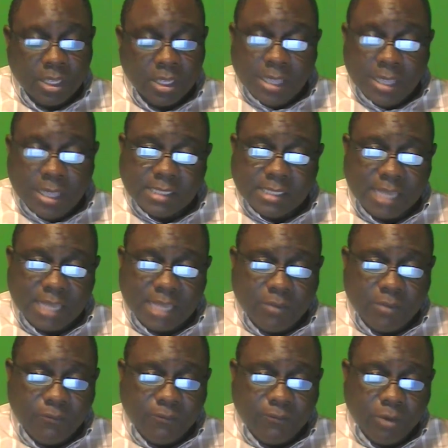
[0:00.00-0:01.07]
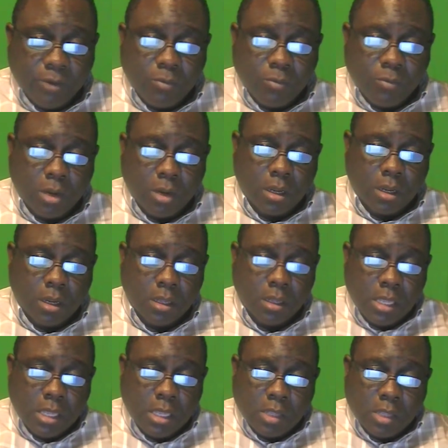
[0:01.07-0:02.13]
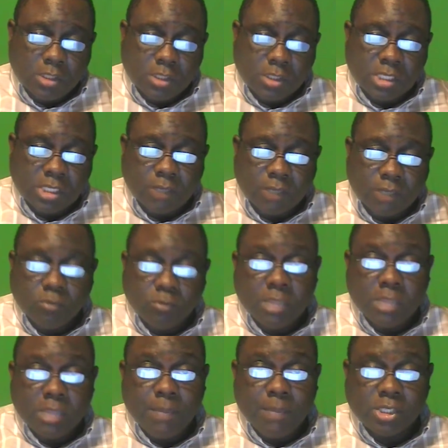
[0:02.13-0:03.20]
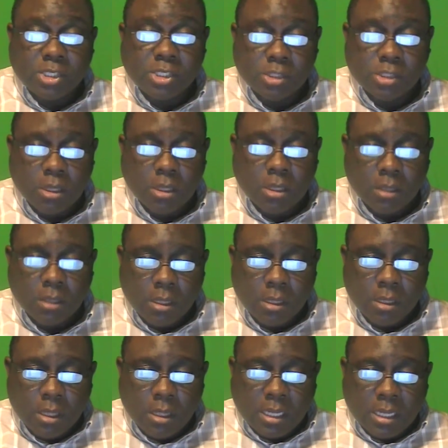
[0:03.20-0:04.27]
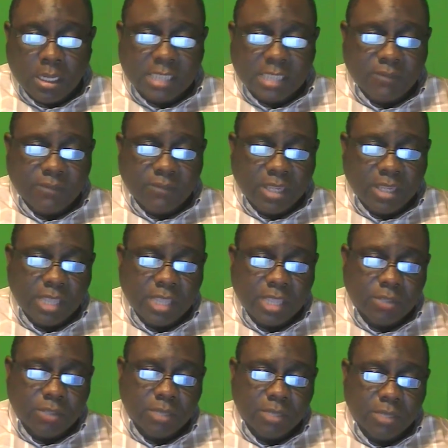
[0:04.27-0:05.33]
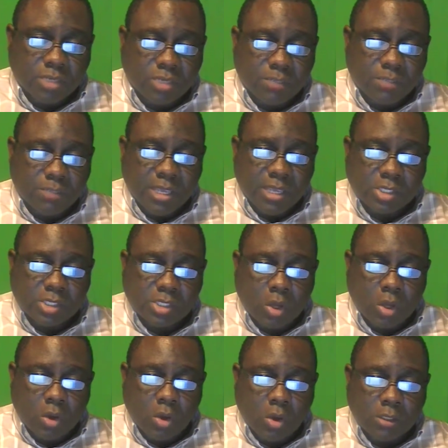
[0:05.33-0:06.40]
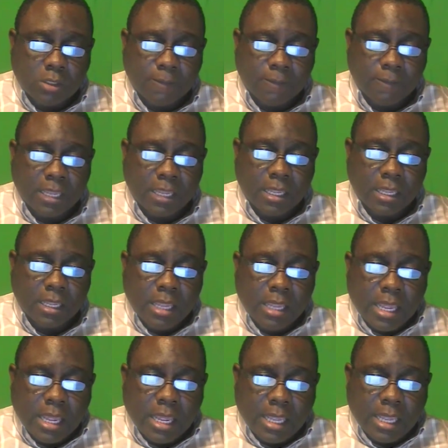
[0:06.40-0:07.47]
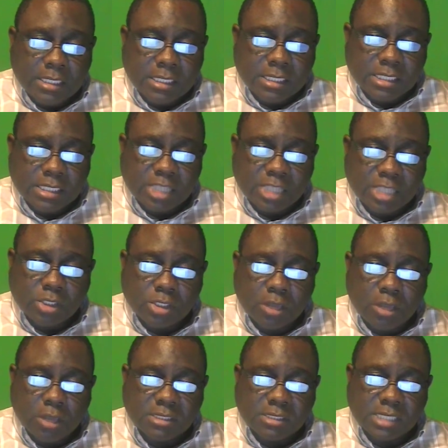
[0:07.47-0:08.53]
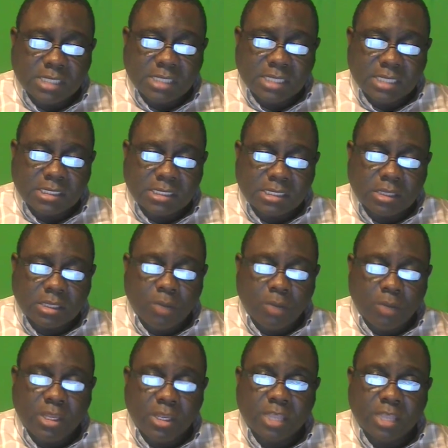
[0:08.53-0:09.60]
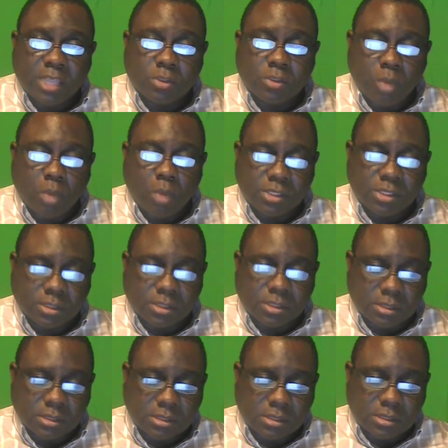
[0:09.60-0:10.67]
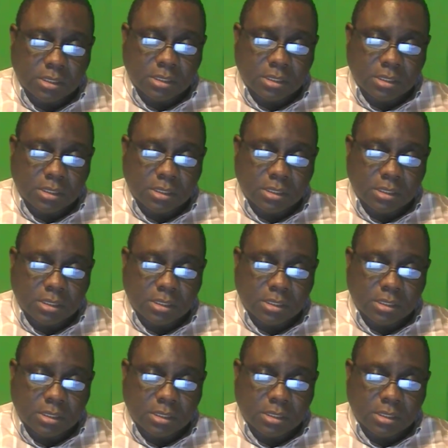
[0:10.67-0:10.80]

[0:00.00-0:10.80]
The Zachman framework consists of two-dimensional classification matrix based on the intersection of 6 communication questions.